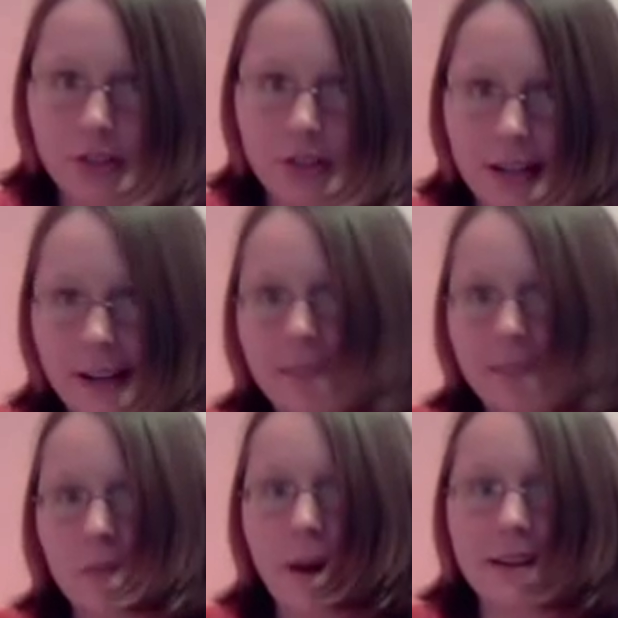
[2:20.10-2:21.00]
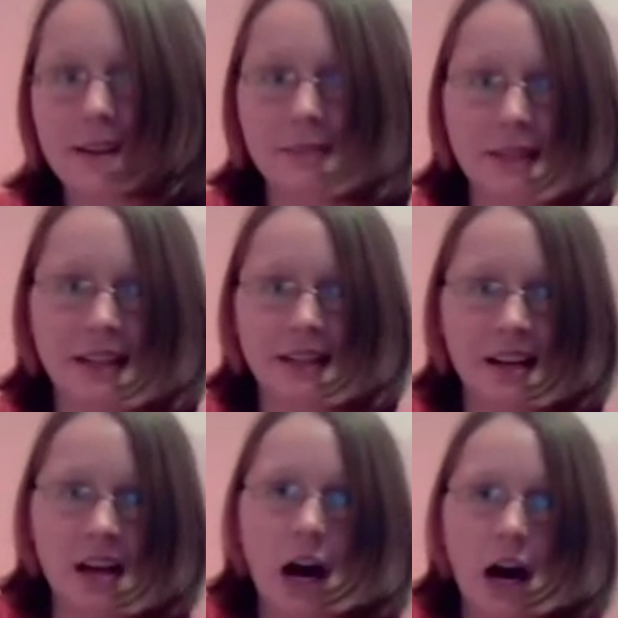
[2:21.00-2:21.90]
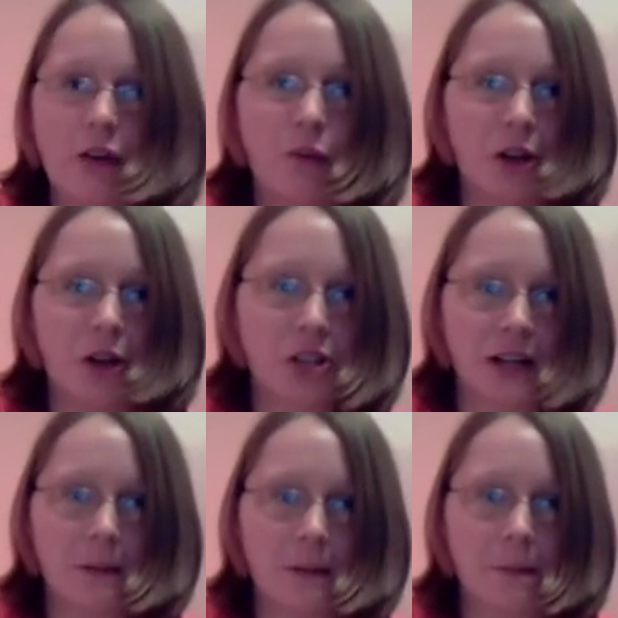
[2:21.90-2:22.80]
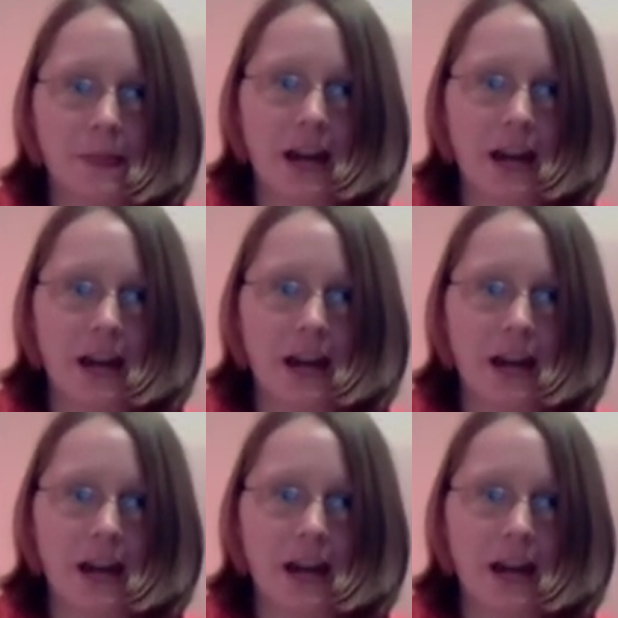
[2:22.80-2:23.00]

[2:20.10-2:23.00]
and it actually reminded me of watching the